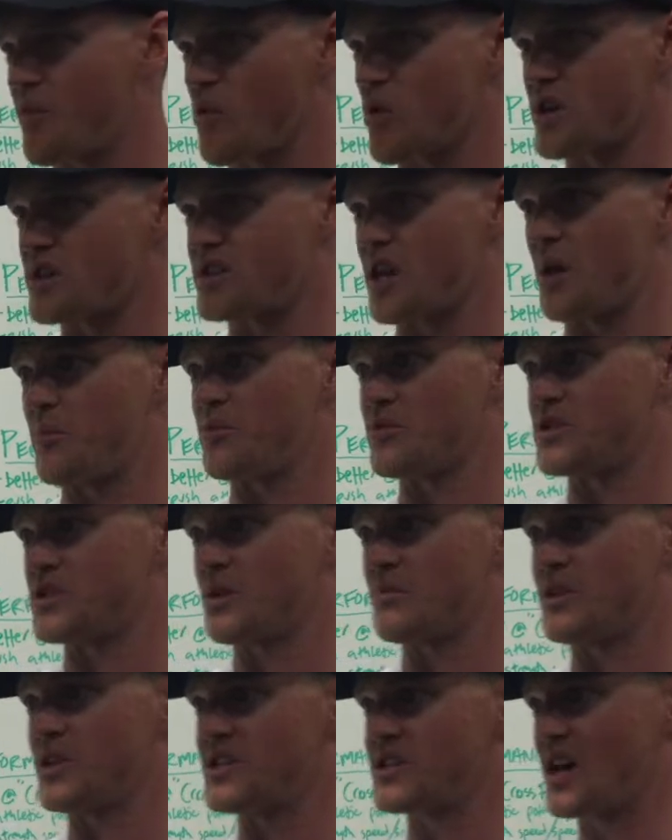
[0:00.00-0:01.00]
for example,
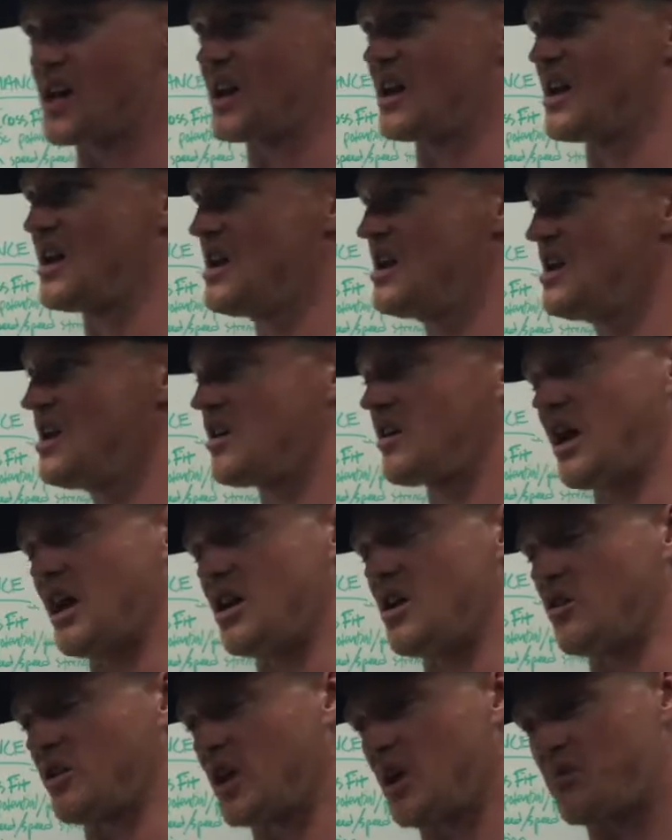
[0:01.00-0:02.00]
somebody decided, okay,
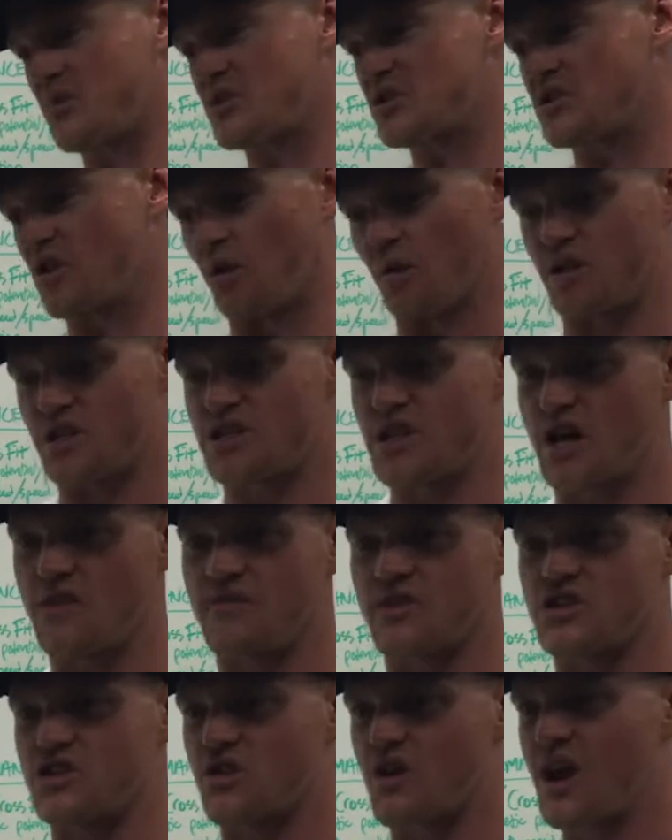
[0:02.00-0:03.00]
no, kipping's totally safe,
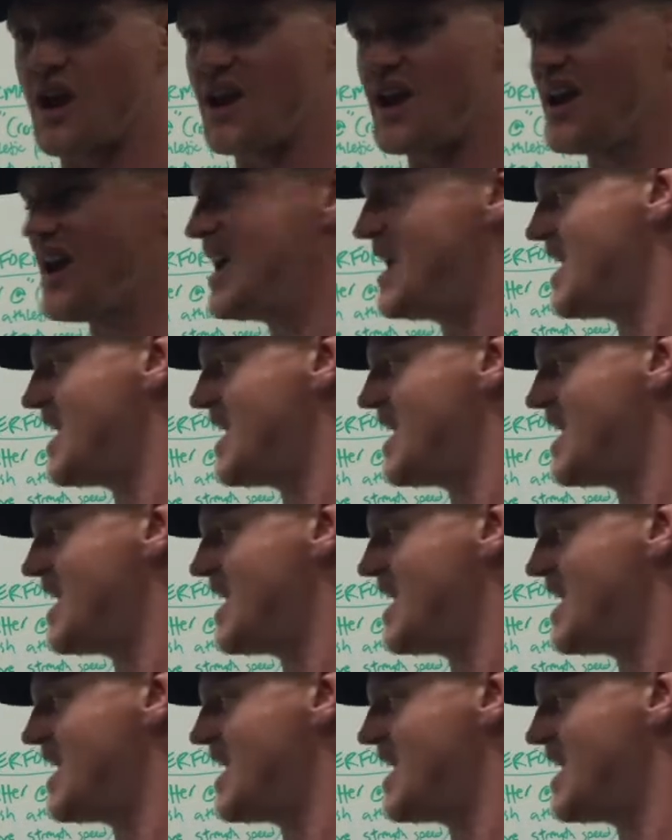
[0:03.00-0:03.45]
it's great,